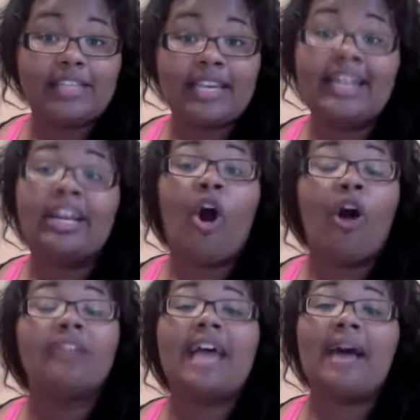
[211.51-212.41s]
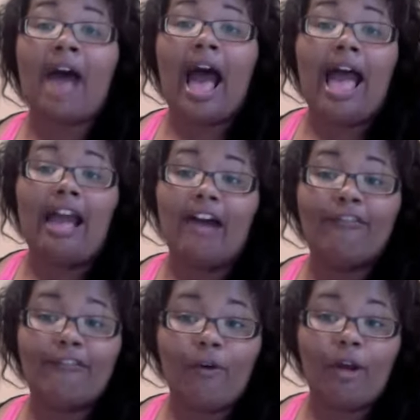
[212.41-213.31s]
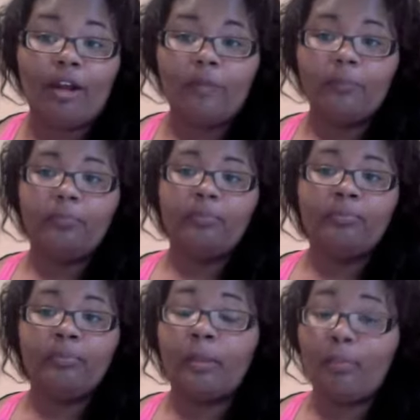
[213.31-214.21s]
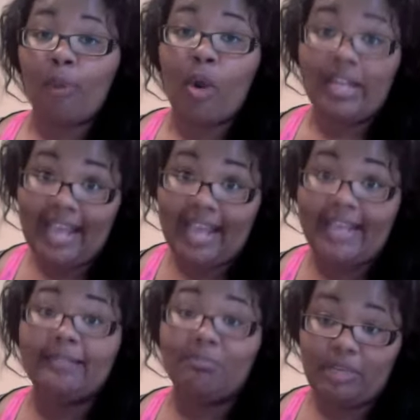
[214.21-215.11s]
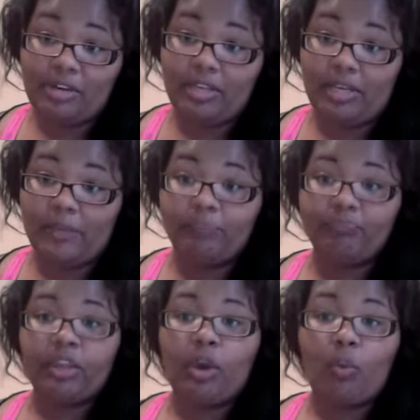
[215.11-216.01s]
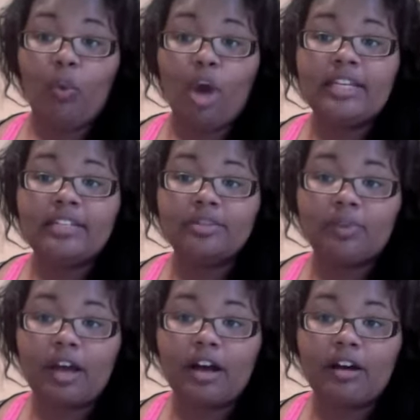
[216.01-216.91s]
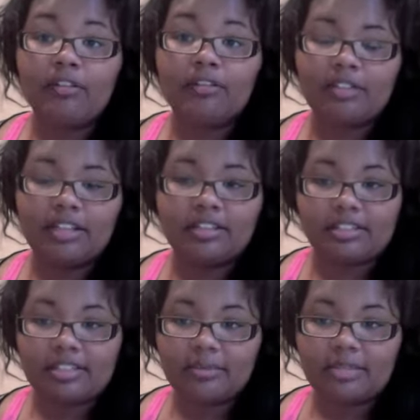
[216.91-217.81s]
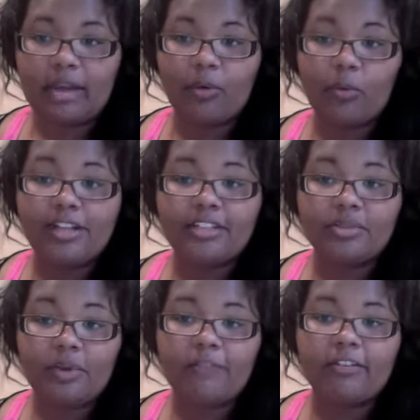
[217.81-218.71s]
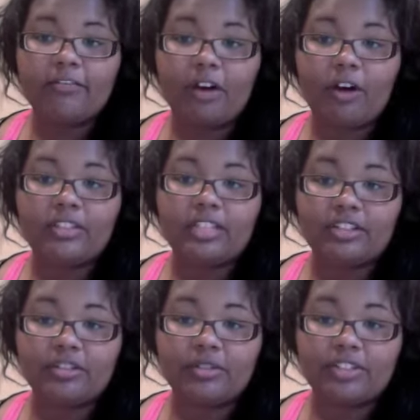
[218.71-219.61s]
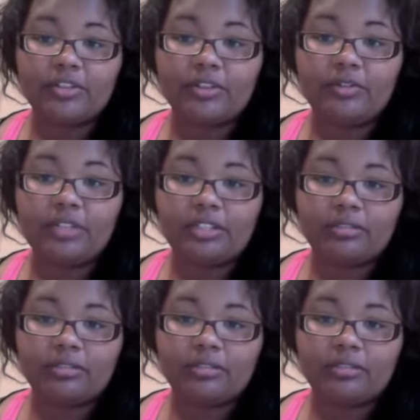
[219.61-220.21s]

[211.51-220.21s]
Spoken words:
hit an all-time high of 4.8 million. 1 in 12, here's a subtitle, 1 in 12 involved in interracial union.